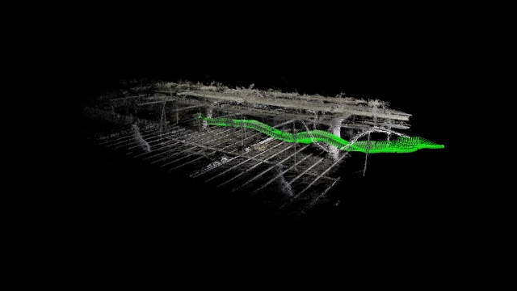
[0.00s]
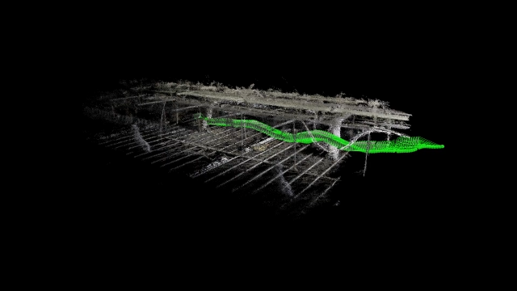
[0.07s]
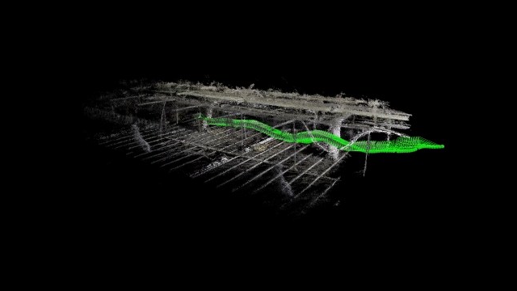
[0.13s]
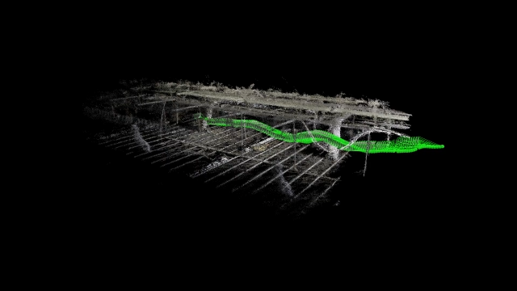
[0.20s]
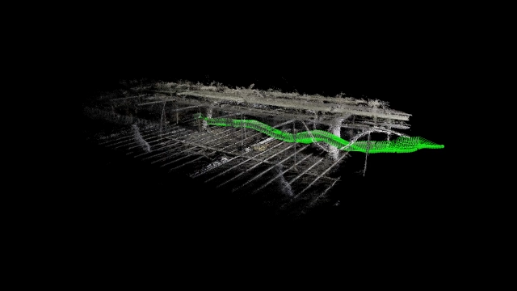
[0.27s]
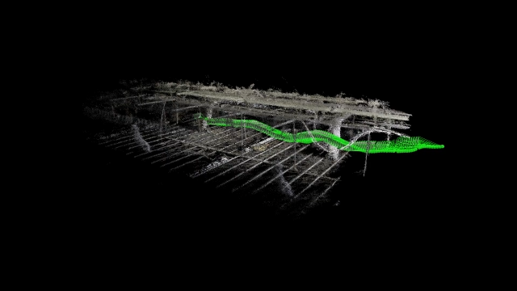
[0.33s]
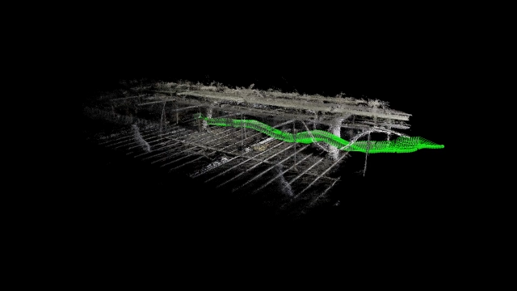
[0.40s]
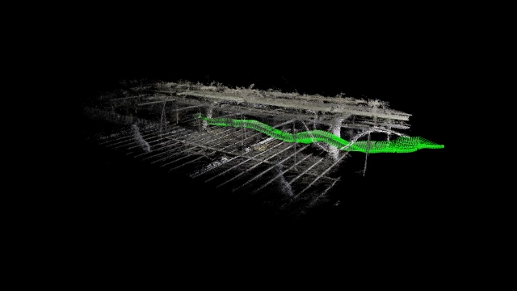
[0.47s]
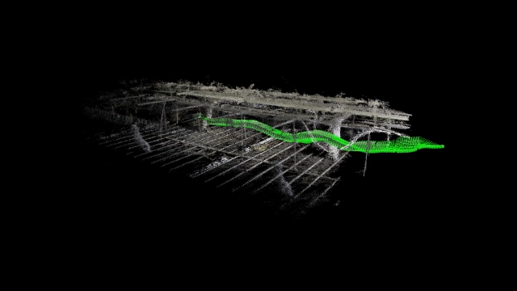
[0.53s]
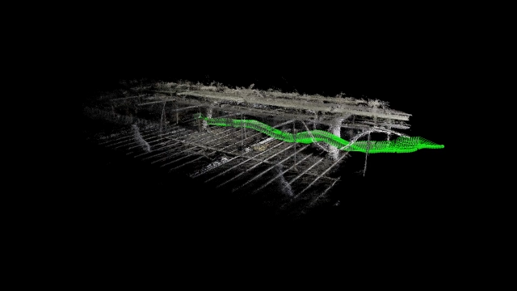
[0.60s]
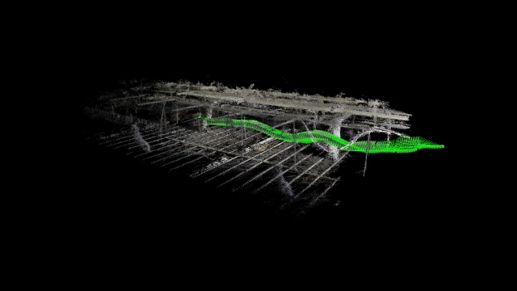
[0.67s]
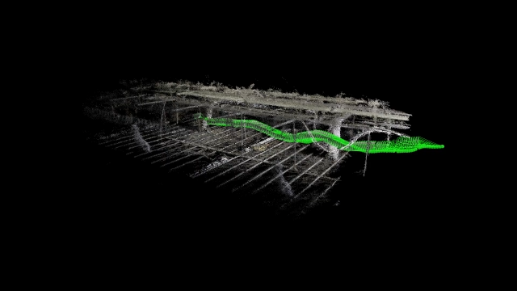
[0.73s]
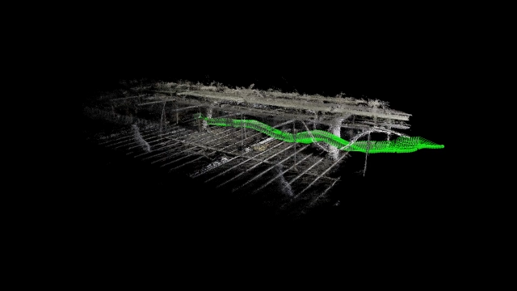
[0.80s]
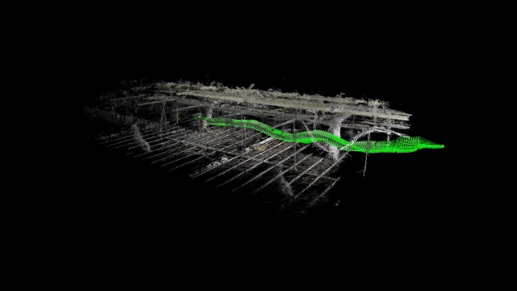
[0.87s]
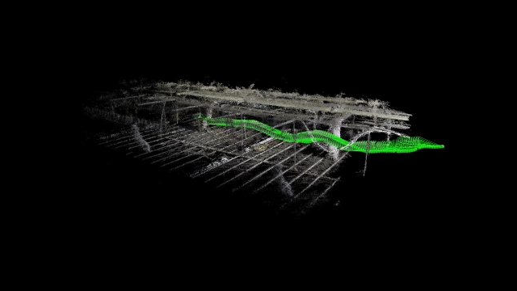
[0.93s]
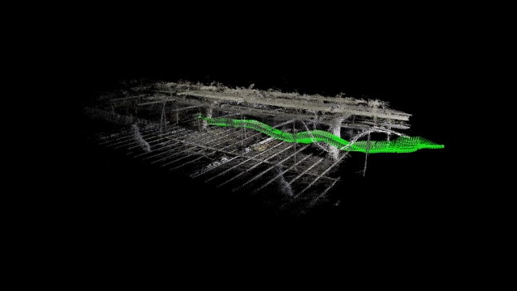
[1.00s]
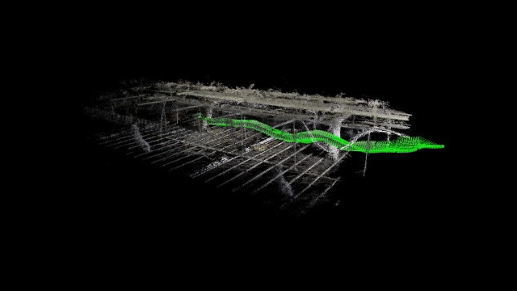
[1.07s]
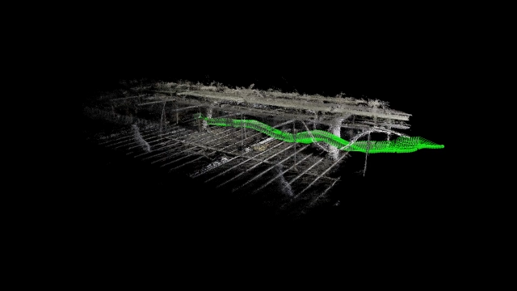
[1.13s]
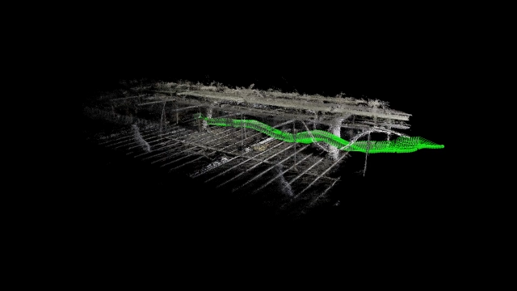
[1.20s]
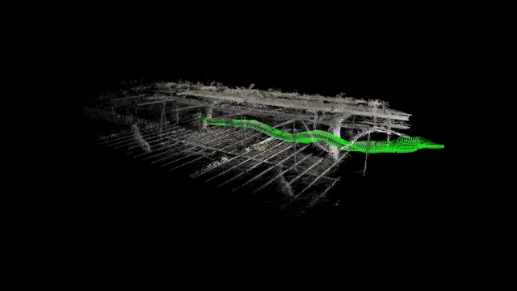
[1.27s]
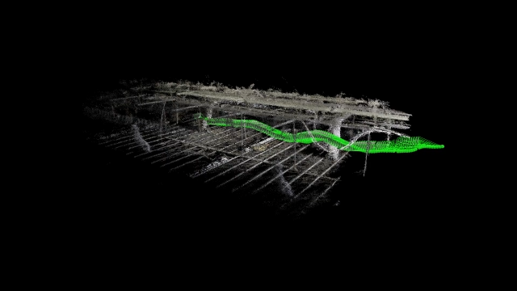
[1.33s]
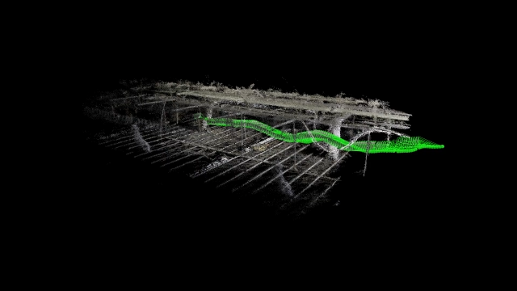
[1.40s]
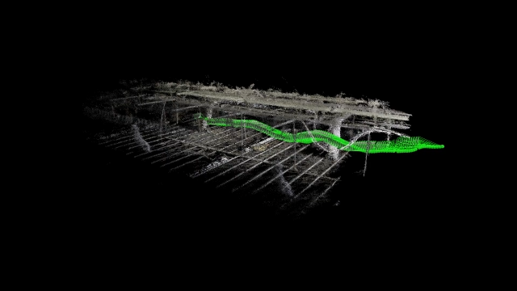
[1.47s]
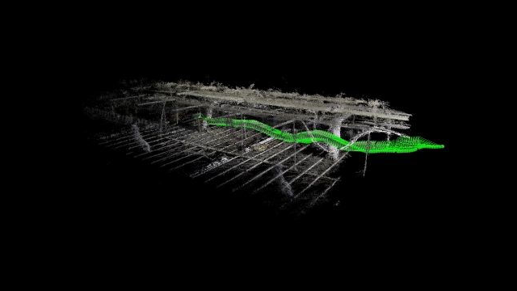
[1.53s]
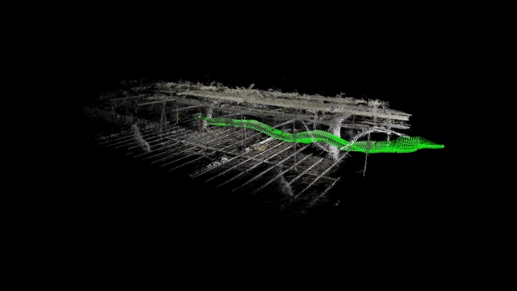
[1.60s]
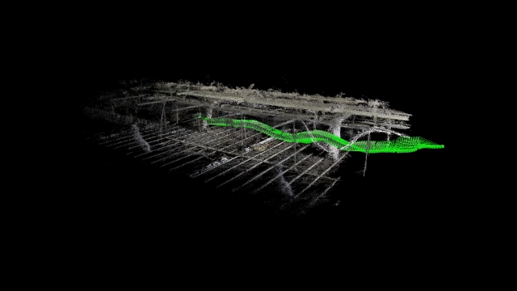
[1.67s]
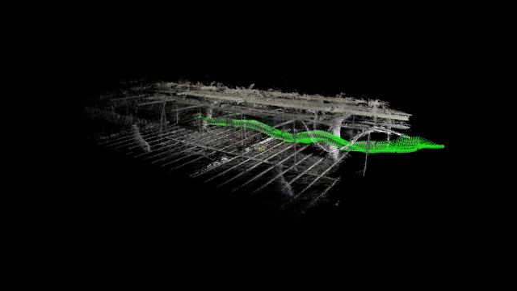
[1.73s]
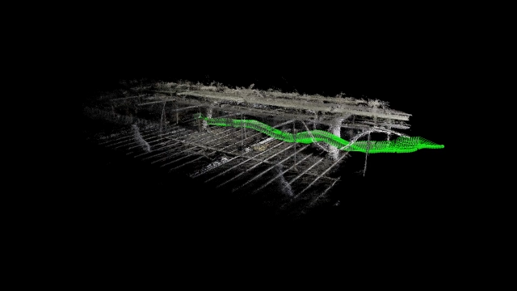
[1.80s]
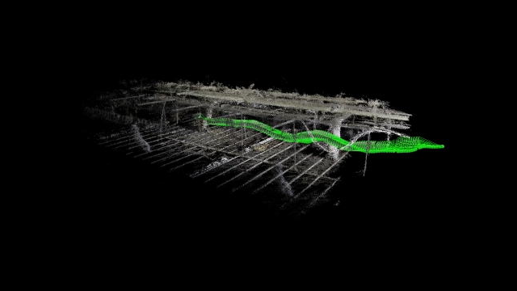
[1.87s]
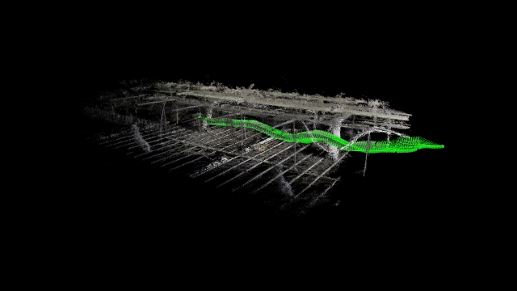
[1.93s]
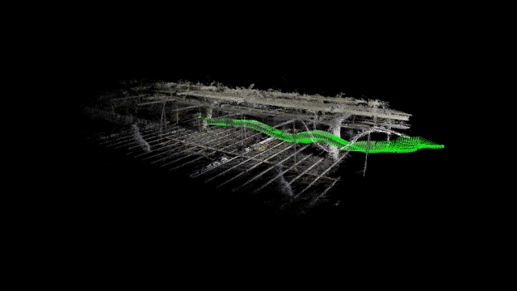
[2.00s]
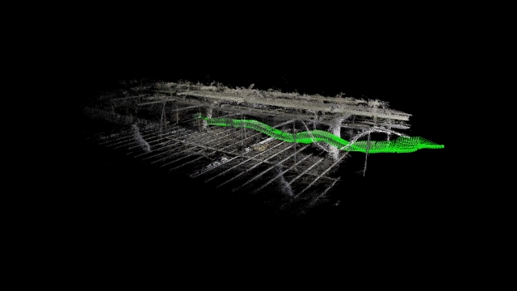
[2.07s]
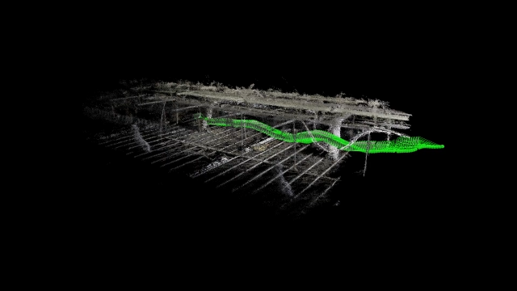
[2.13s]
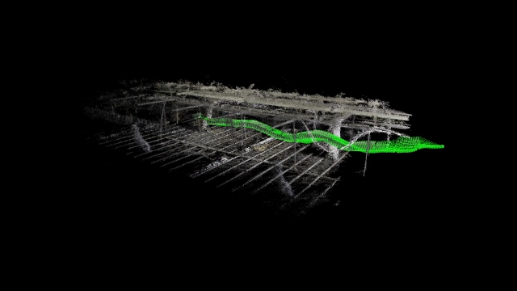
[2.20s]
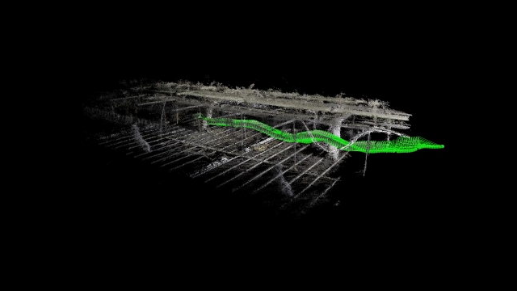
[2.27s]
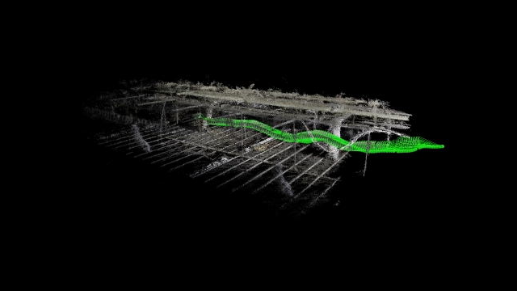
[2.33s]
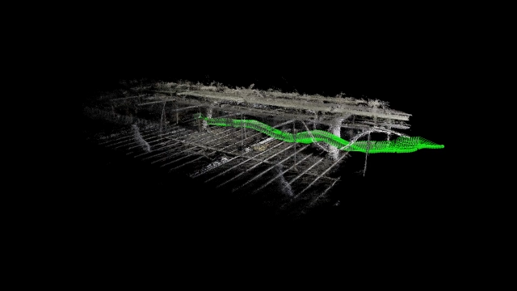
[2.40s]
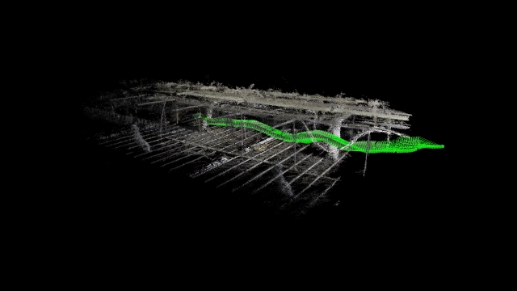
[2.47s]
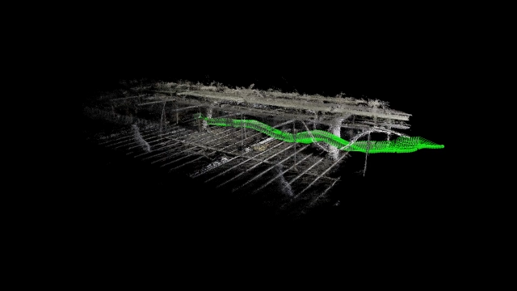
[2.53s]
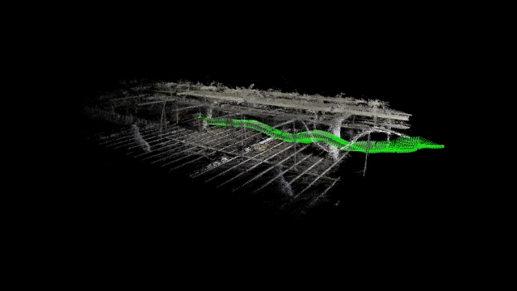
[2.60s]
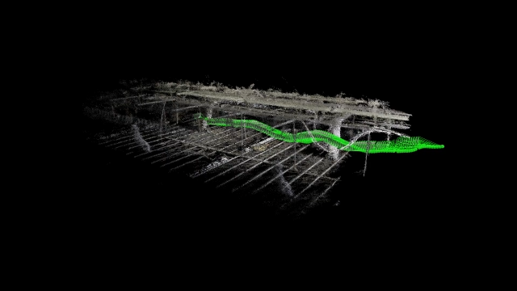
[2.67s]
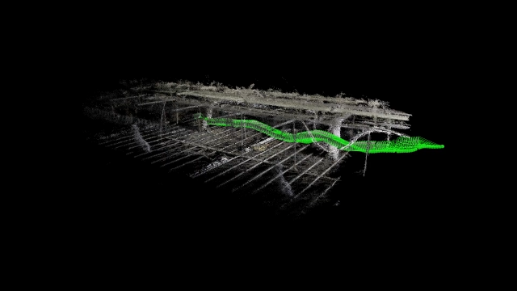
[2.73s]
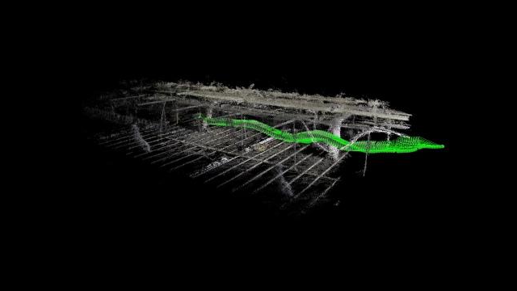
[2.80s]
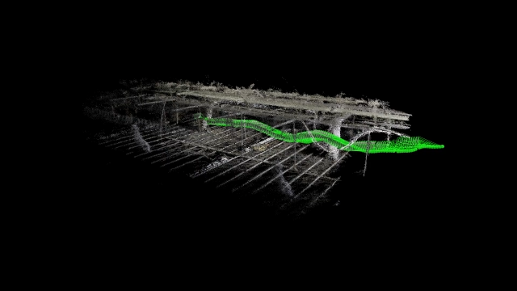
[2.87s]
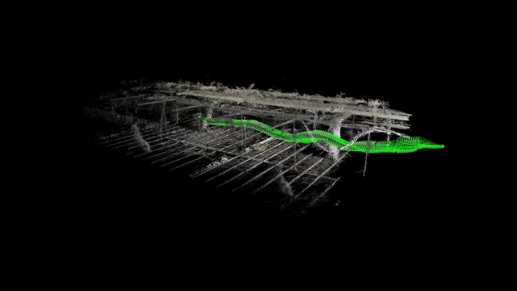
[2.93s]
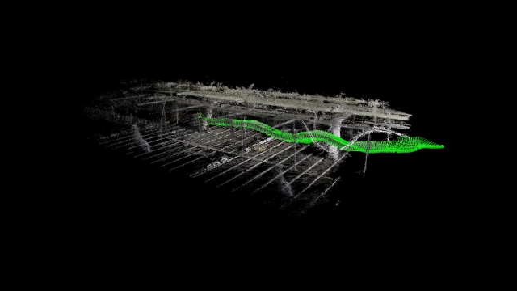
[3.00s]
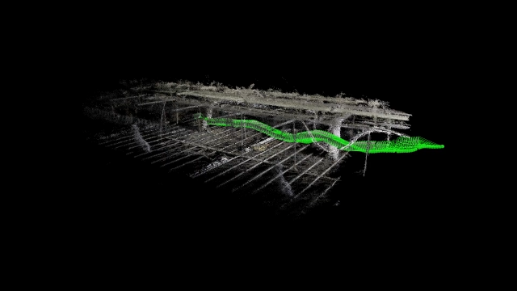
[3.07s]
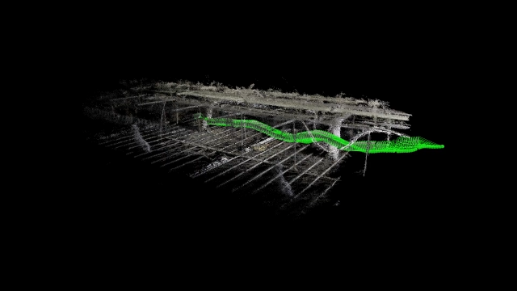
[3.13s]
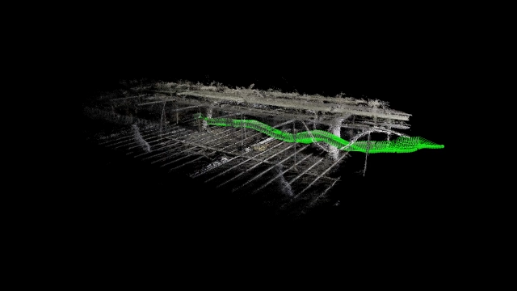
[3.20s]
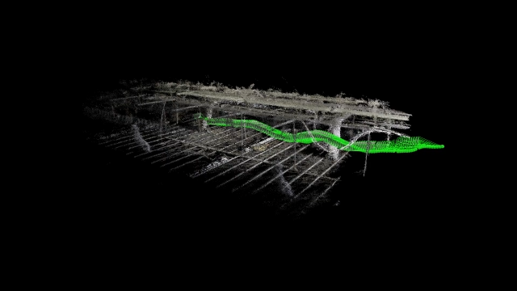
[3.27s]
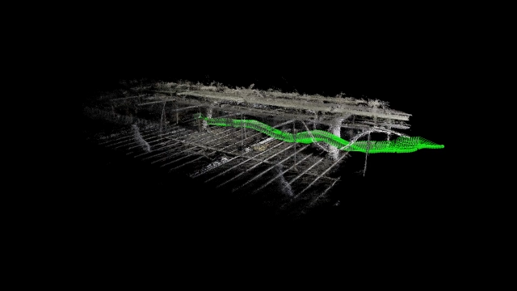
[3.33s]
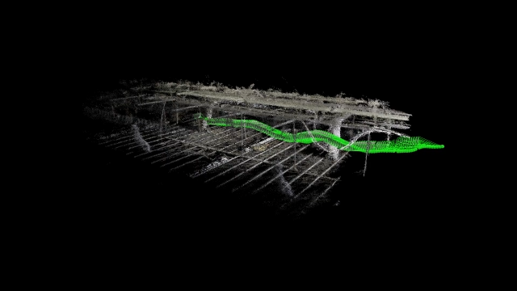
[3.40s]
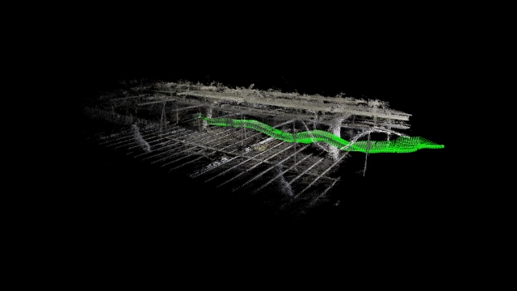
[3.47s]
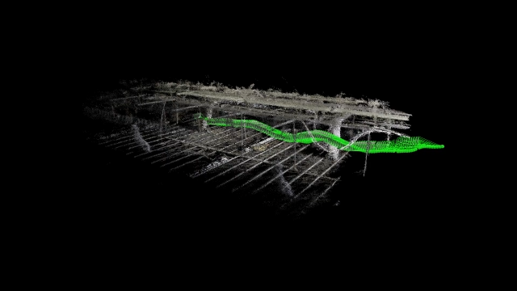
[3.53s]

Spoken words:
[unreadable: no face in view]